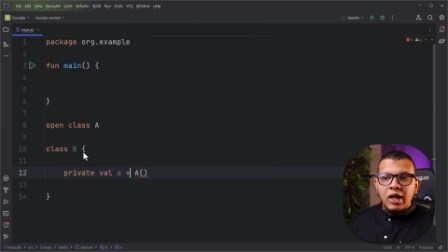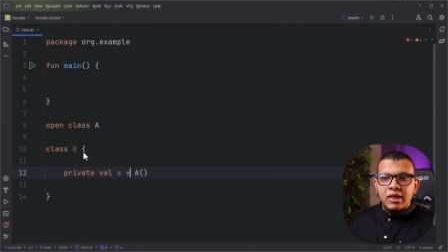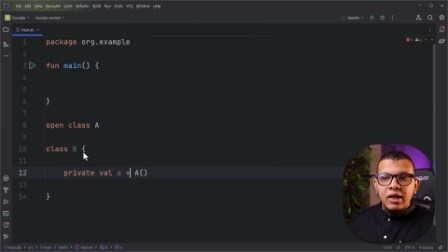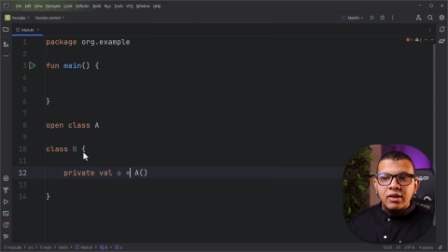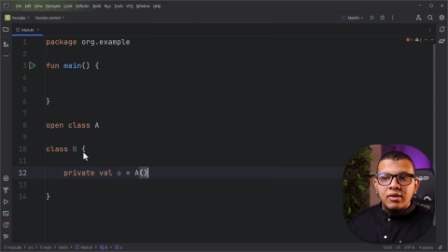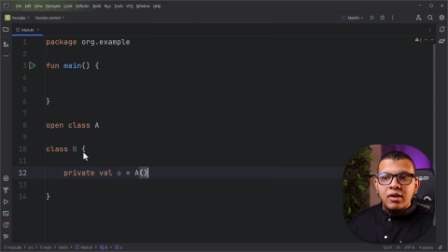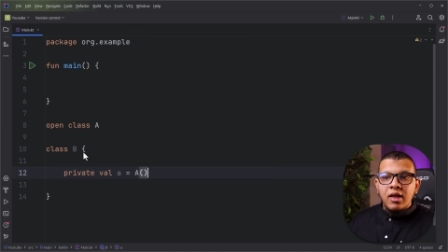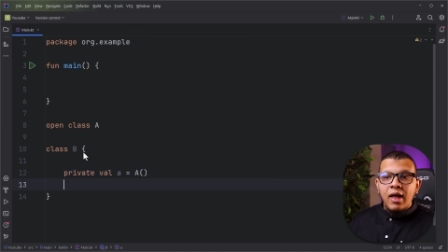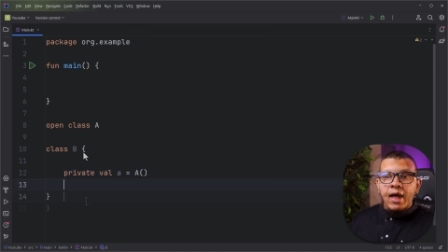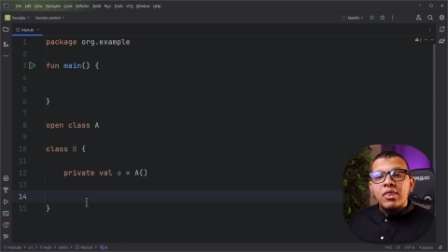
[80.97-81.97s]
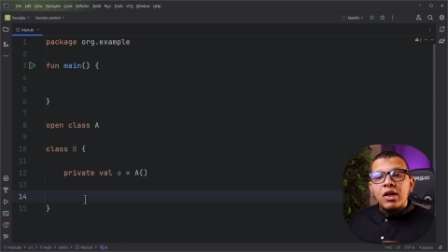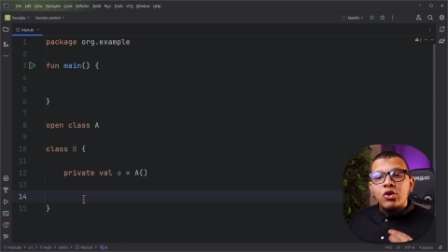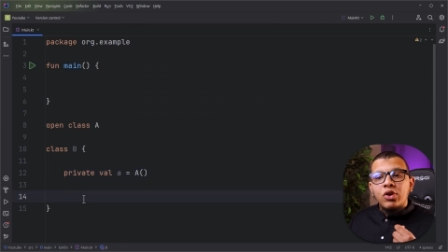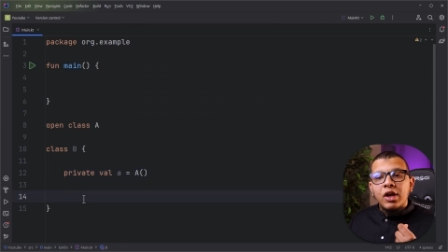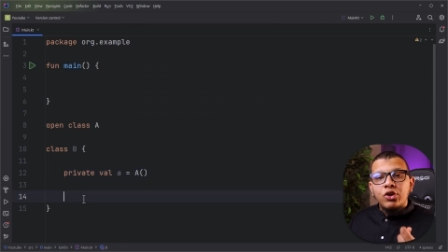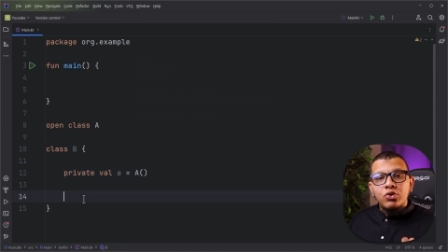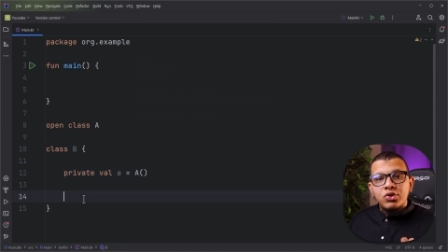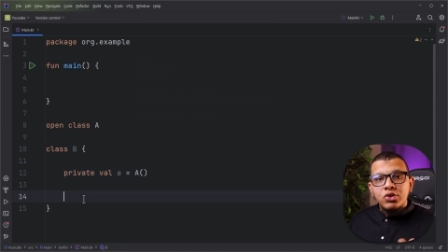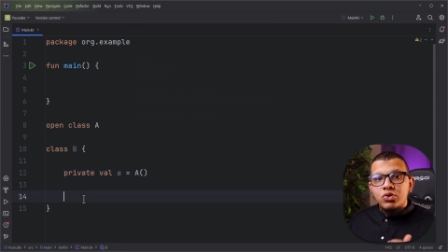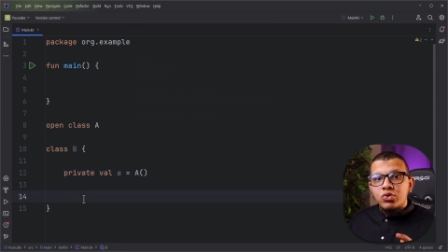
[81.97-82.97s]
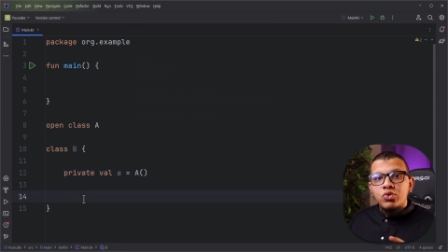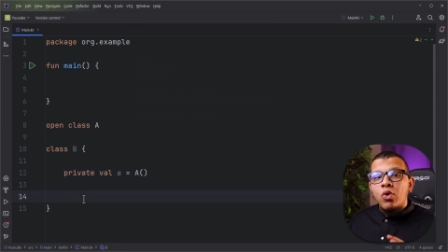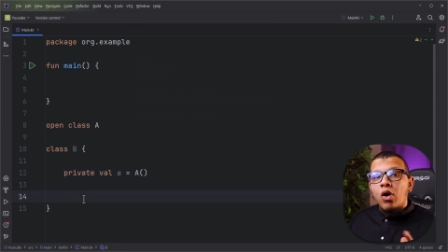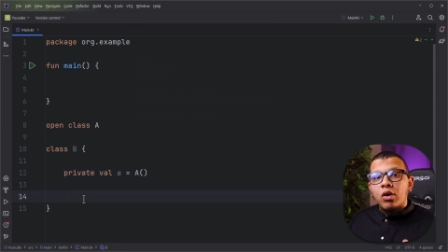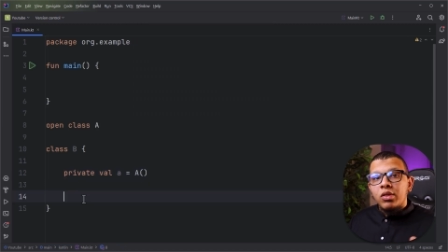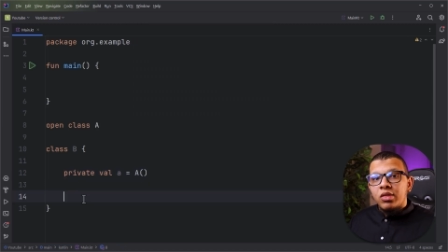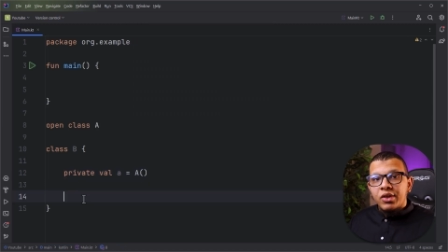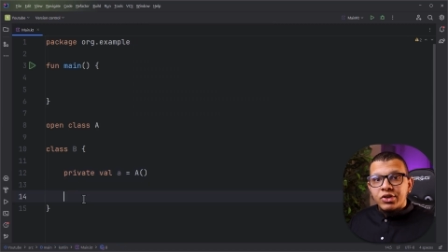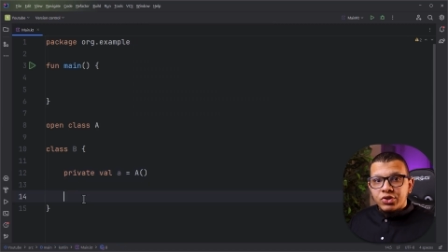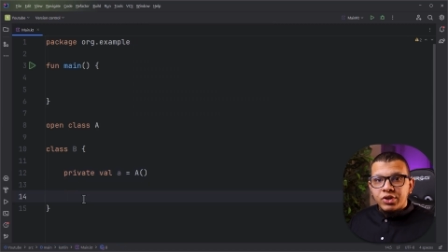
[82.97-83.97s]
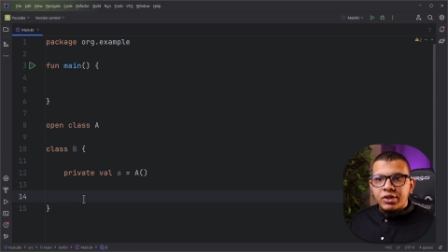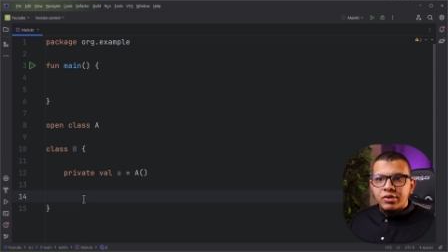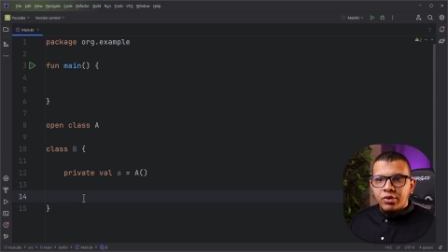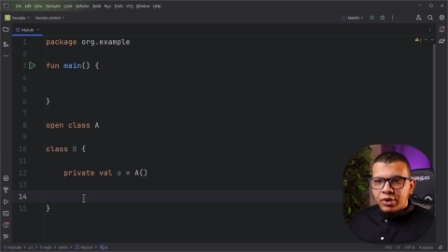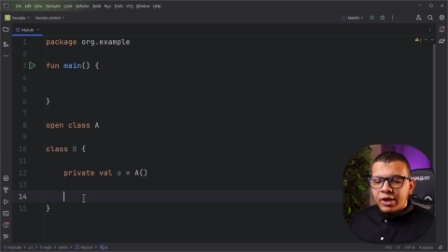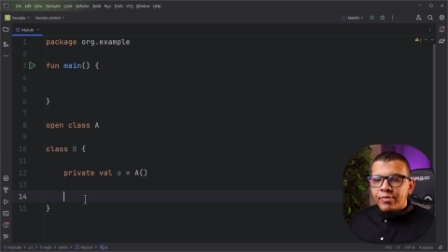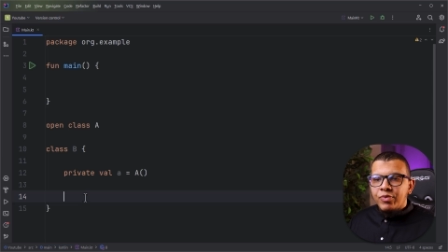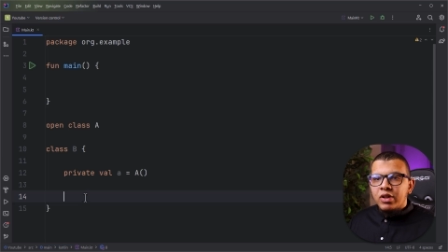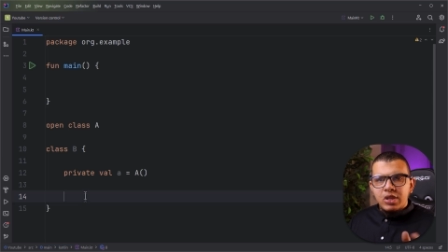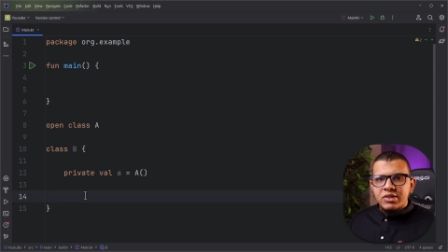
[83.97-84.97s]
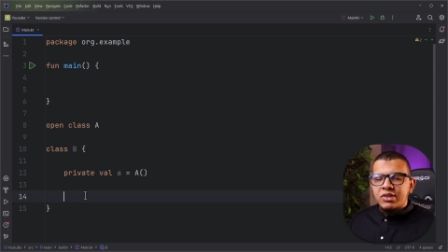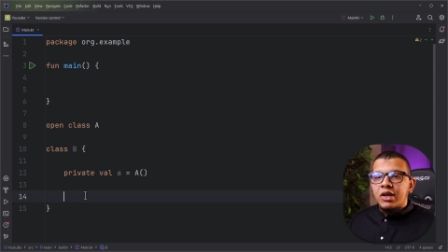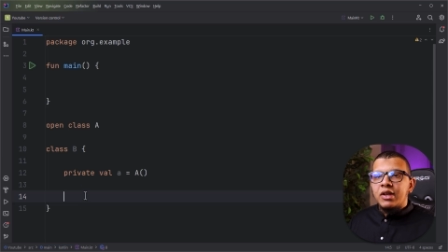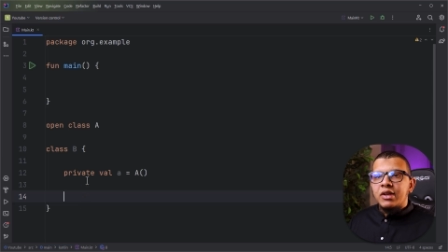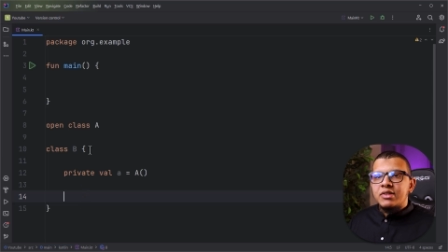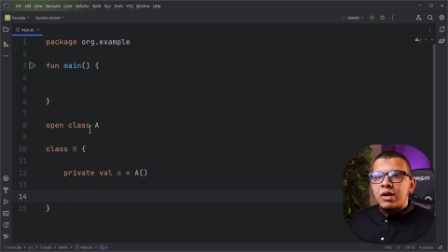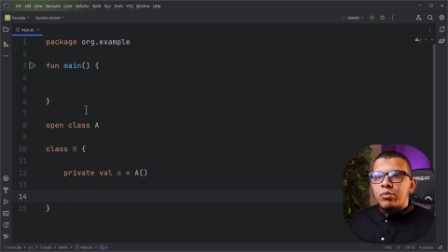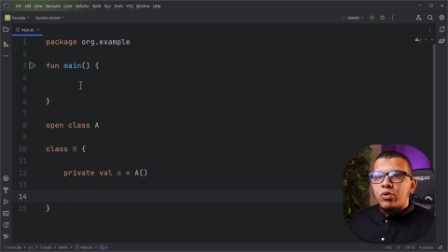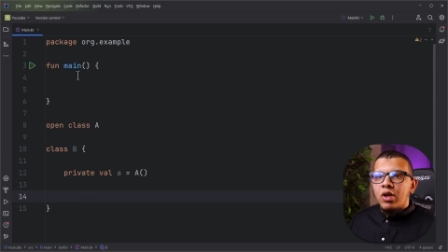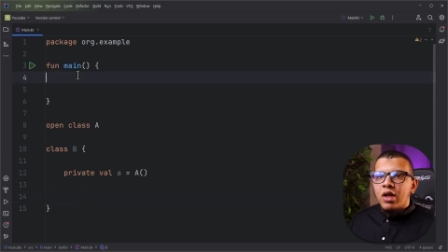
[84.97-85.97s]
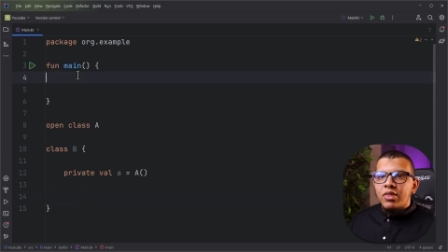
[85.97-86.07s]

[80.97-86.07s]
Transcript: like that. And then you can use it to do all the things you need, okay? Let's take an example.